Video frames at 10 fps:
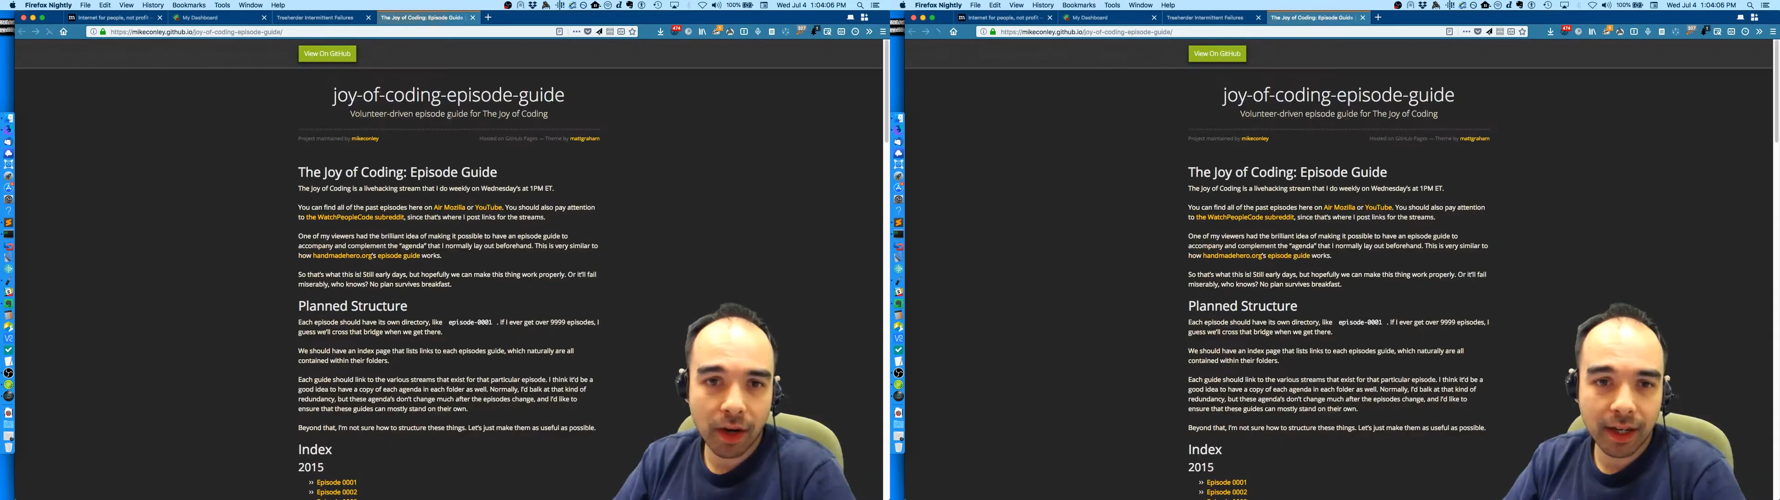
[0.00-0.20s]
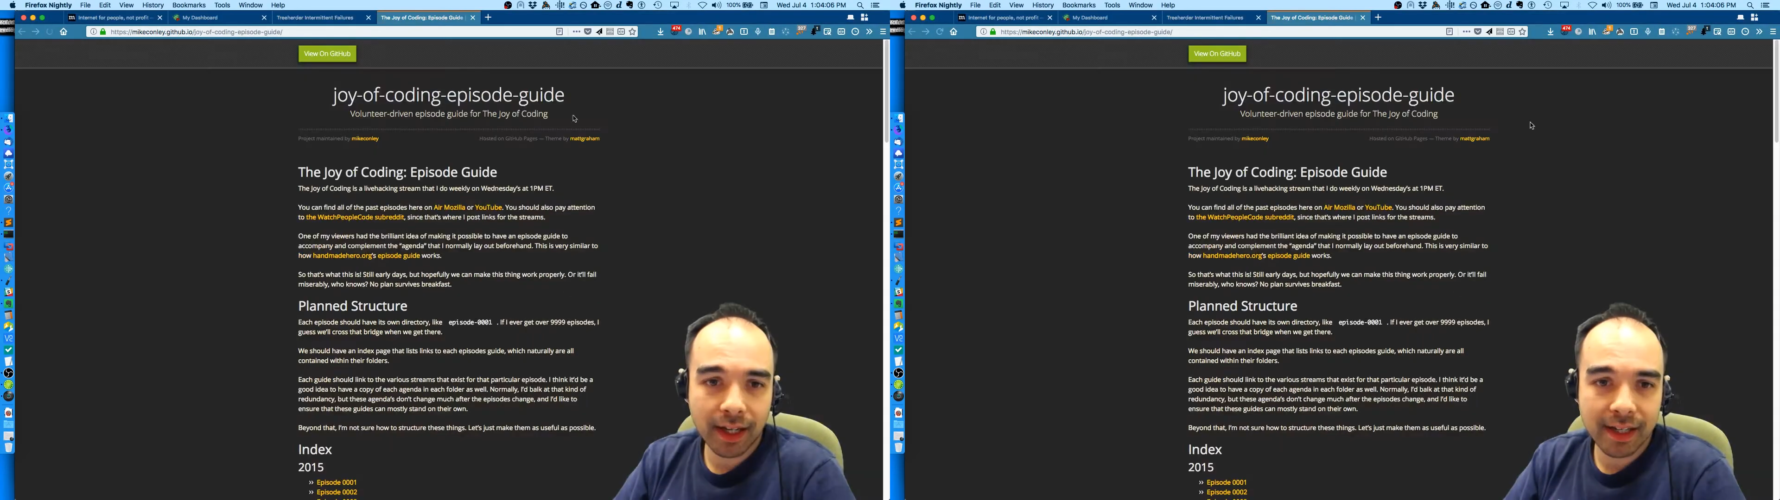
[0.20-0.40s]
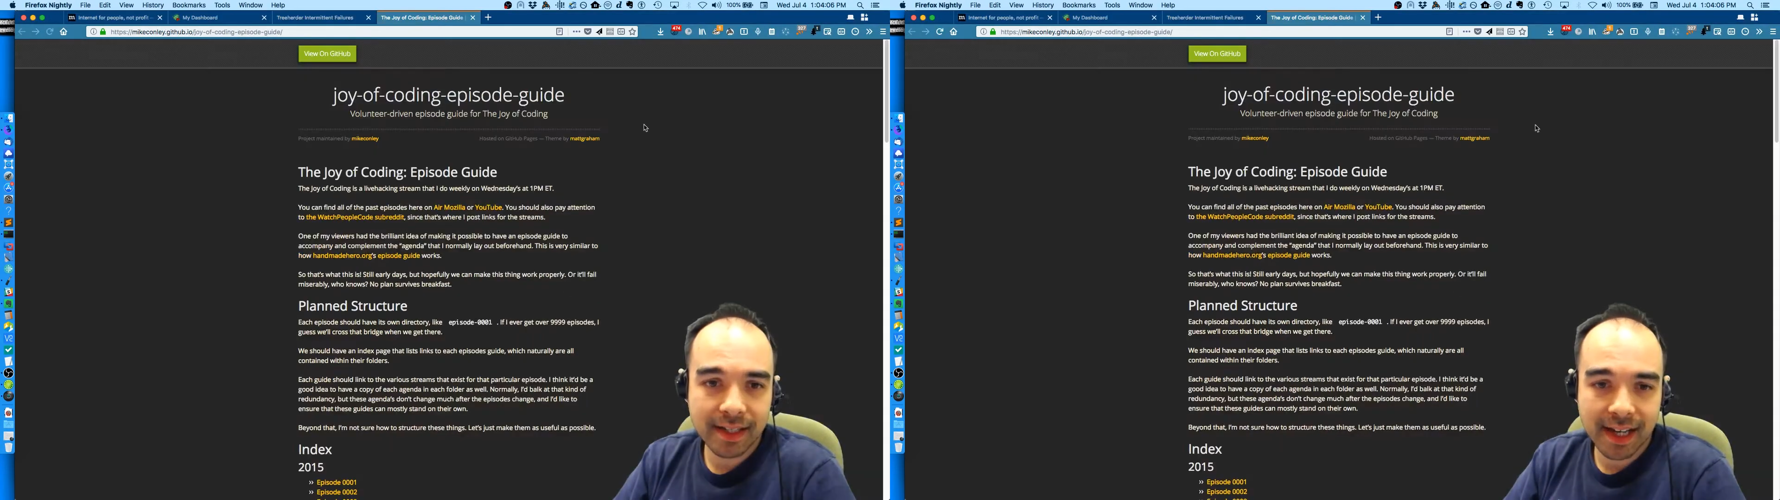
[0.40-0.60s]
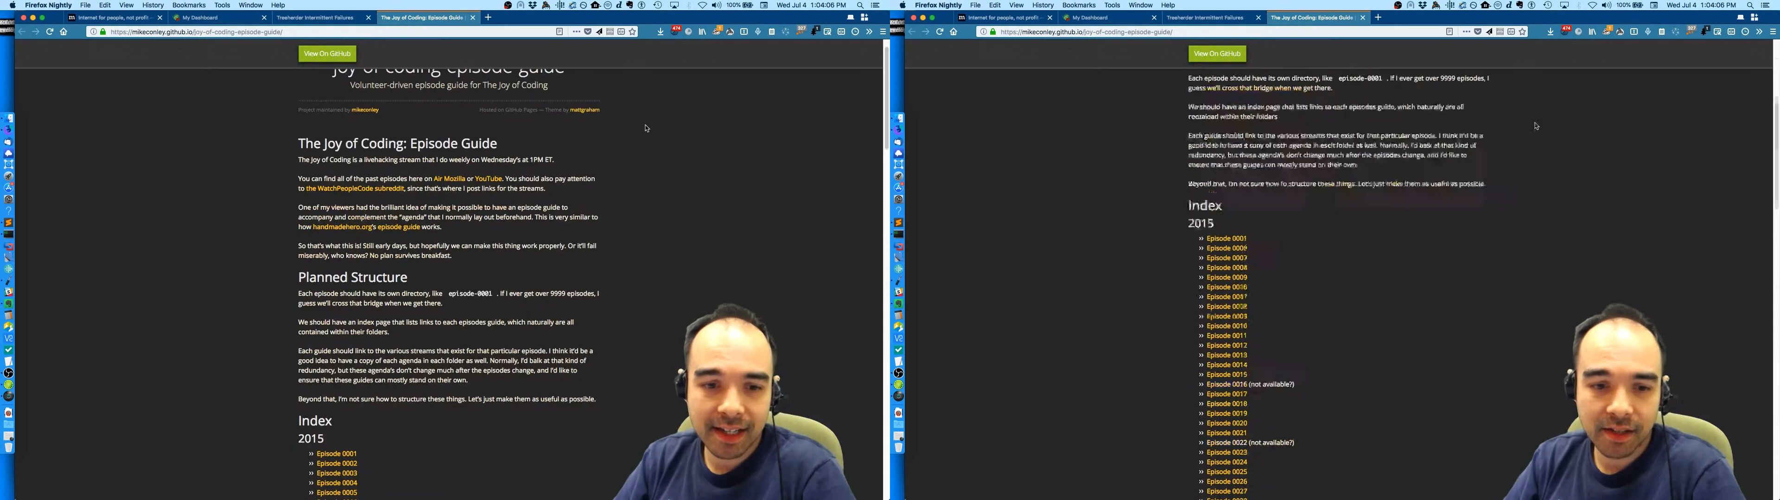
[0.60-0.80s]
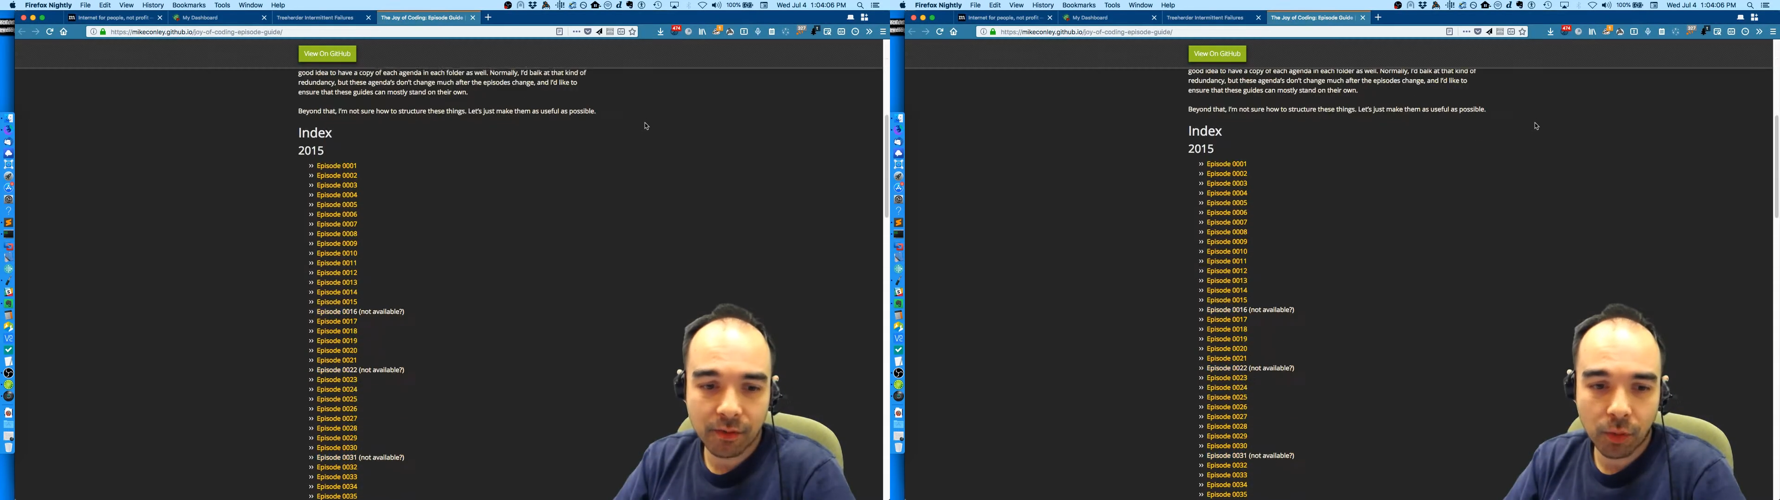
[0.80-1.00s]
and want to get a
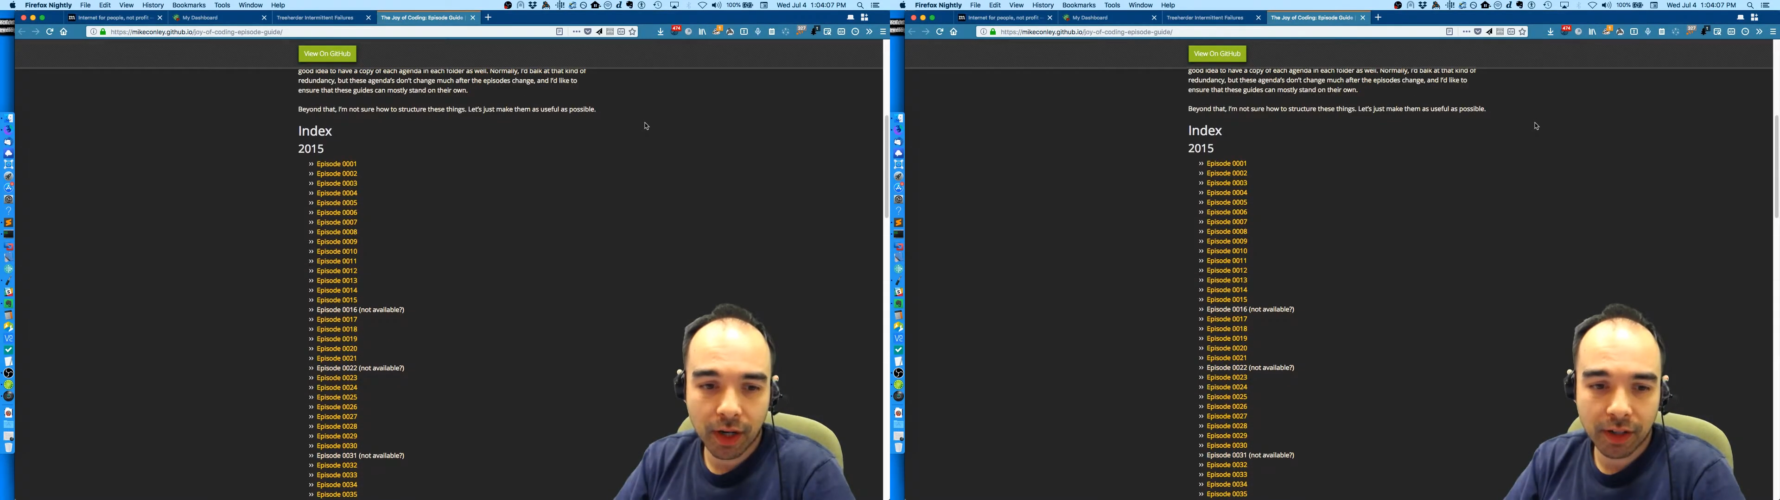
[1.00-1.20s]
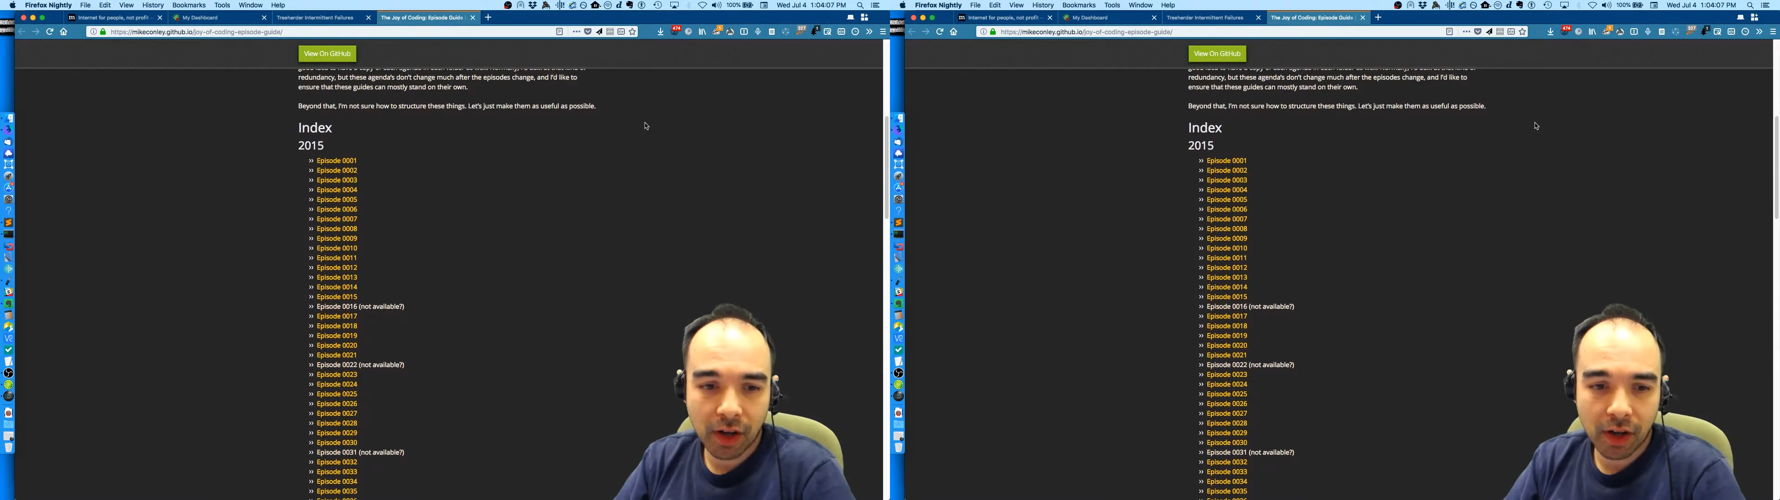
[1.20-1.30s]
sense of what I